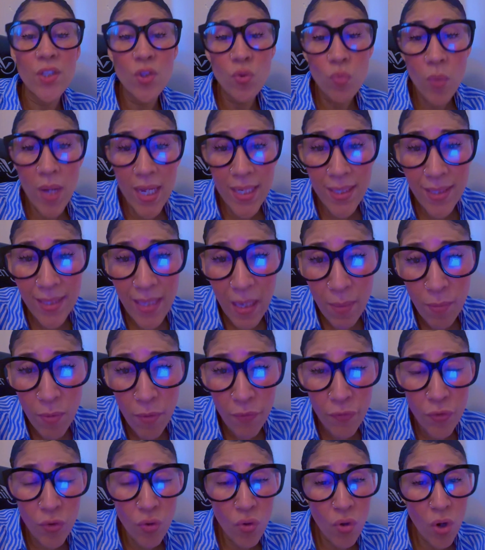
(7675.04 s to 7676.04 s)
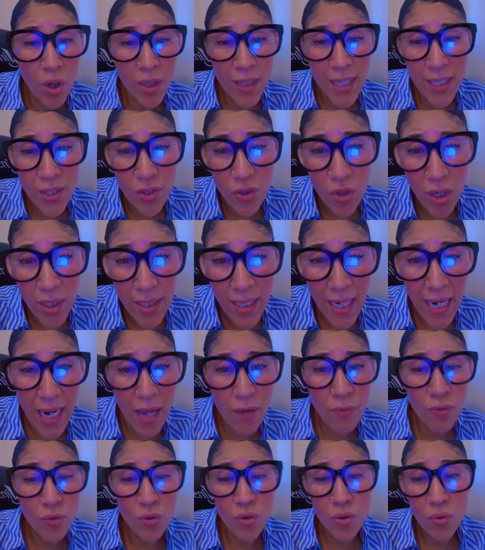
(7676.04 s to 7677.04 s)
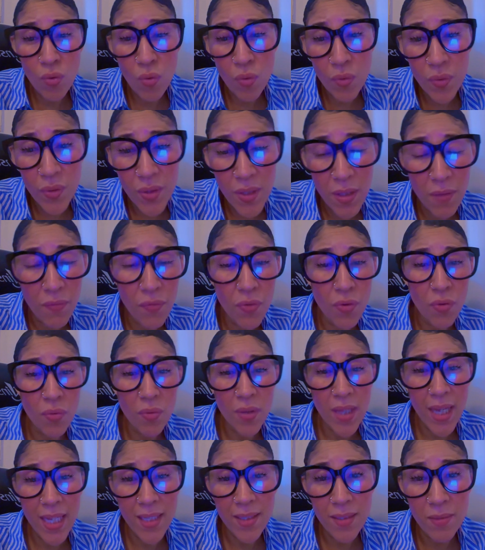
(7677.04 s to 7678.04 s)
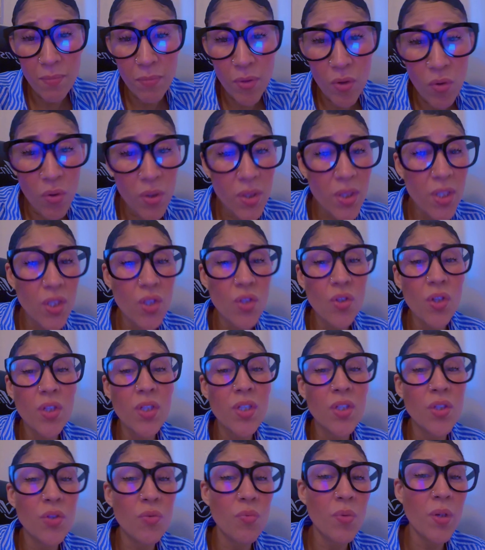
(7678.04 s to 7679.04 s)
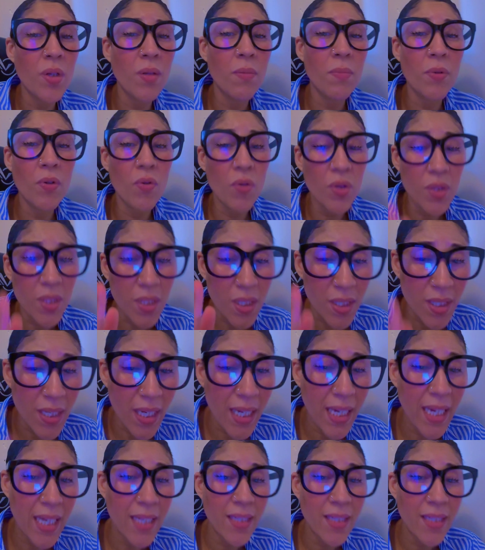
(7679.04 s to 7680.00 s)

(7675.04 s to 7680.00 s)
That's why some of you, God has not allowed you to conceive through that, because it's not his will, because